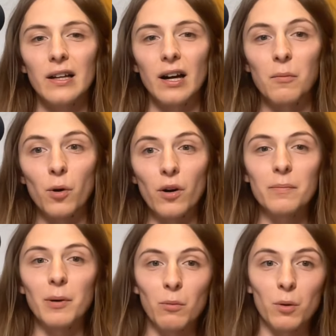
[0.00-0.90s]
I'm worried
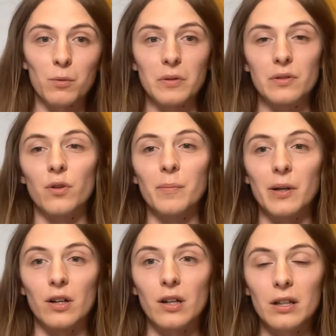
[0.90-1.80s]
about what we were talking
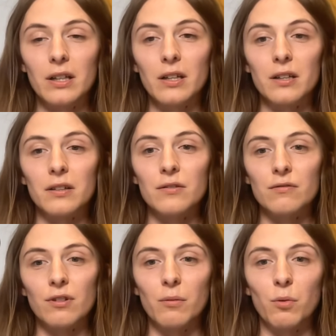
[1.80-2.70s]
about earlier,
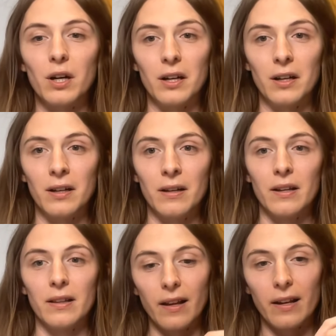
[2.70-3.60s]
right? Where
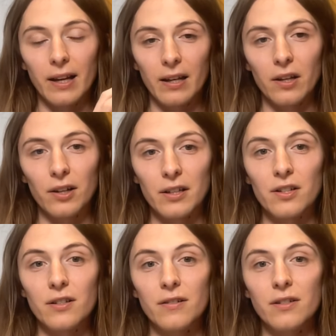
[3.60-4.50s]
an AI
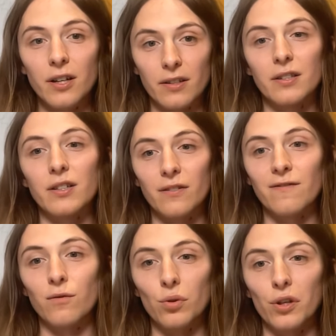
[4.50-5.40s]
does stuff for